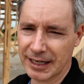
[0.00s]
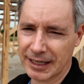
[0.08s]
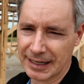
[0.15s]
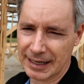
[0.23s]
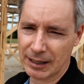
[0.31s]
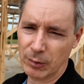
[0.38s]

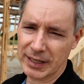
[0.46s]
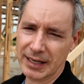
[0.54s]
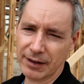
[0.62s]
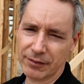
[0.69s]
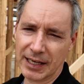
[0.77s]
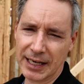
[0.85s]
and how we
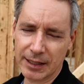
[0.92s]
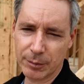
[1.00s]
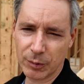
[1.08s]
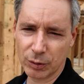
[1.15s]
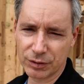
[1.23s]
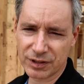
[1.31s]
have
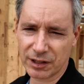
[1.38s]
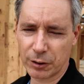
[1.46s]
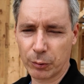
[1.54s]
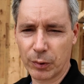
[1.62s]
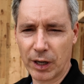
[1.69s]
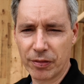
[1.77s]
cables that
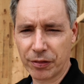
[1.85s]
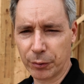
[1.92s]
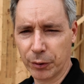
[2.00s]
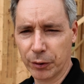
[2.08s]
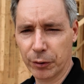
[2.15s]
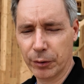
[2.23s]
are run
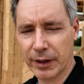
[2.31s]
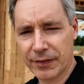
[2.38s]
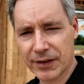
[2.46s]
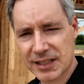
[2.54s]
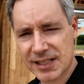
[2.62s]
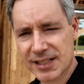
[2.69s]
through
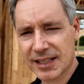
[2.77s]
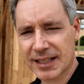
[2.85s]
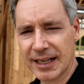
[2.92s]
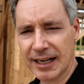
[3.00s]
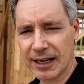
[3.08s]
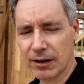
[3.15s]
and they
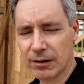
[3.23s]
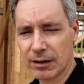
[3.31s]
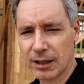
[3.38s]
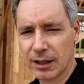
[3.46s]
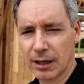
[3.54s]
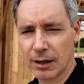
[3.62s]
stick out
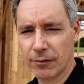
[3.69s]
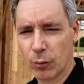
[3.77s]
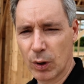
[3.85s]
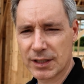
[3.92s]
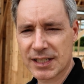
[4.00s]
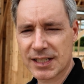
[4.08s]
of
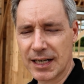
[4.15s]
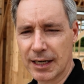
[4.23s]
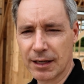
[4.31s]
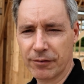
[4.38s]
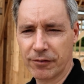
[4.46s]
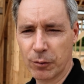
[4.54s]
one
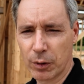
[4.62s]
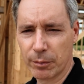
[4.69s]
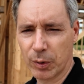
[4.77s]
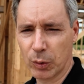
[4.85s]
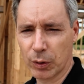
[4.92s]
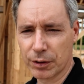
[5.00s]
side of the
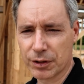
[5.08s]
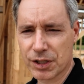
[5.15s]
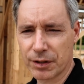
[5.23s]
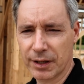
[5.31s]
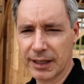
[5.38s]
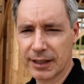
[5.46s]
form board
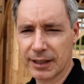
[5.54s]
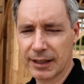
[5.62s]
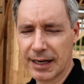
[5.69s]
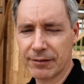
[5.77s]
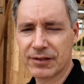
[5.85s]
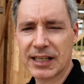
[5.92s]
so they
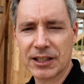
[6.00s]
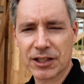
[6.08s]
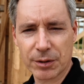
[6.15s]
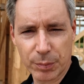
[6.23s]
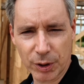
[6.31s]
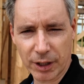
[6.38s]
can have
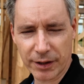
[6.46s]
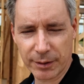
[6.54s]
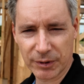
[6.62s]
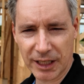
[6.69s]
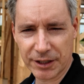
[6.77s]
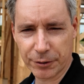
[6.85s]
tension put on
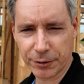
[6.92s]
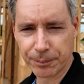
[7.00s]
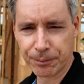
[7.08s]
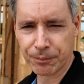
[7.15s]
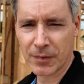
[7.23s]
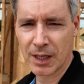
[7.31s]
them
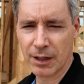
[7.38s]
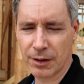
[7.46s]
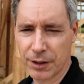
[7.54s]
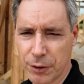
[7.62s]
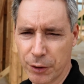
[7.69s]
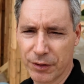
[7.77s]
later.
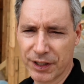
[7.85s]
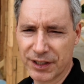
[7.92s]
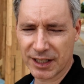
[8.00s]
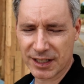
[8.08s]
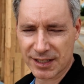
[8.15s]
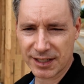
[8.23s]
The crew
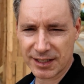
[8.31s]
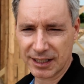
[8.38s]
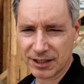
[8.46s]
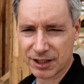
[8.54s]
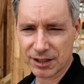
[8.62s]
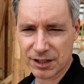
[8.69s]
that does the
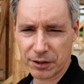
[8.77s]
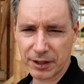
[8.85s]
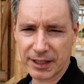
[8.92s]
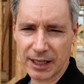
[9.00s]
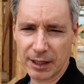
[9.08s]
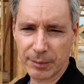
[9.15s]
tension has
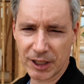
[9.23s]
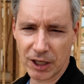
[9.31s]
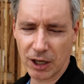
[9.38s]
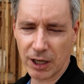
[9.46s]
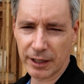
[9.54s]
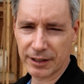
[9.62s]
already come and
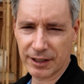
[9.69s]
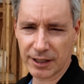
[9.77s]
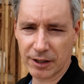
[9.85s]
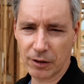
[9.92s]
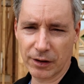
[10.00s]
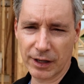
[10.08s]
gone and
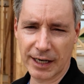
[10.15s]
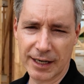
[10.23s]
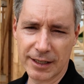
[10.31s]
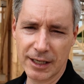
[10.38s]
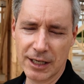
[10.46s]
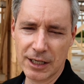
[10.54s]
done all
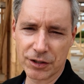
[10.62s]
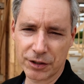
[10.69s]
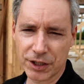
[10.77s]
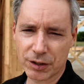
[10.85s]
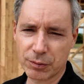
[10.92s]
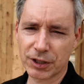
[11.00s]
that.
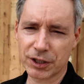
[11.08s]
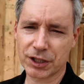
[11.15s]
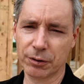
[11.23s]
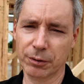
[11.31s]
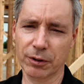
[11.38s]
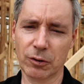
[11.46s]
So I just want to
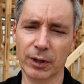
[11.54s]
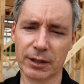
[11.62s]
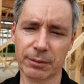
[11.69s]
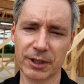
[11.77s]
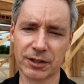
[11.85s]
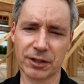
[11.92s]
show real
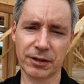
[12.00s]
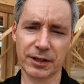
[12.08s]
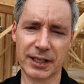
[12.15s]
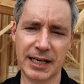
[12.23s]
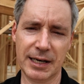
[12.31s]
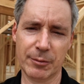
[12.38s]
quick, I'm going to
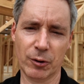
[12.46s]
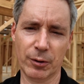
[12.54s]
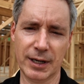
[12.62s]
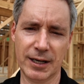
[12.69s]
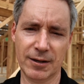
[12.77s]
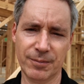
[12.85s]
turn the camera
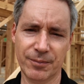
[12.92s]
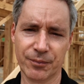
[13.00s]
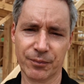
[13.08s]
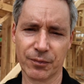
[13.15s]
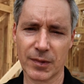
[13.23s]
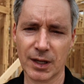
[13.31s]
around,
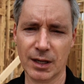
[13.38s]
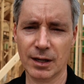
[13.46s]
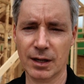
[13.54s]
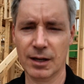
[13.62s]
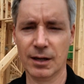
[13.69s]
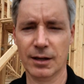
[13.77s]

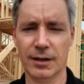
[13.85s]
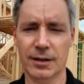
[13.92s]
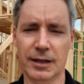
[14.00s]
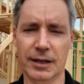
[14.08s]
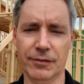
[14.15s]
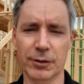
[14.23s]

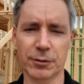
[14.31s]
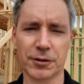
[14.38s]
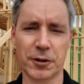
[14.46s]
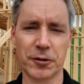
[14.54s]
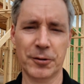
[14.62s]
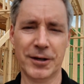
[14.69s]
if it'll turn